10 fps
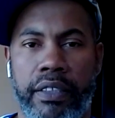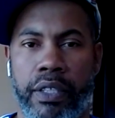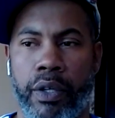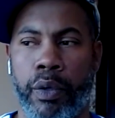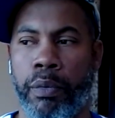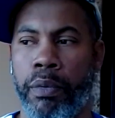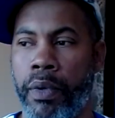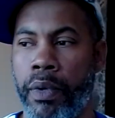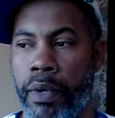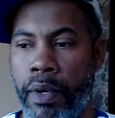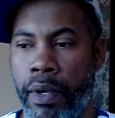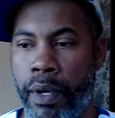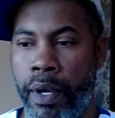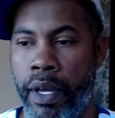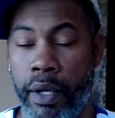So
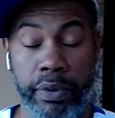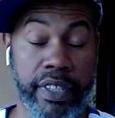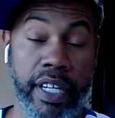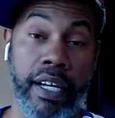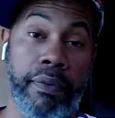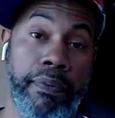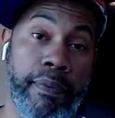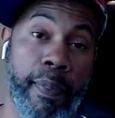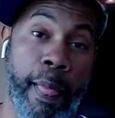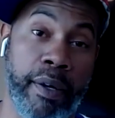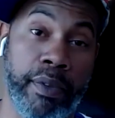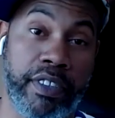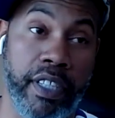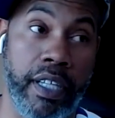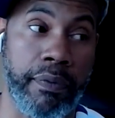it was tough. It
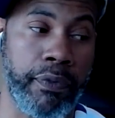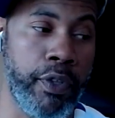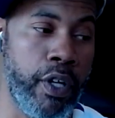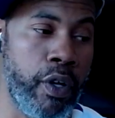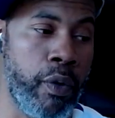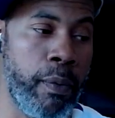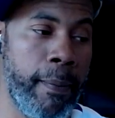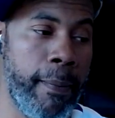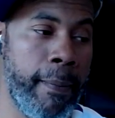was tough, you know.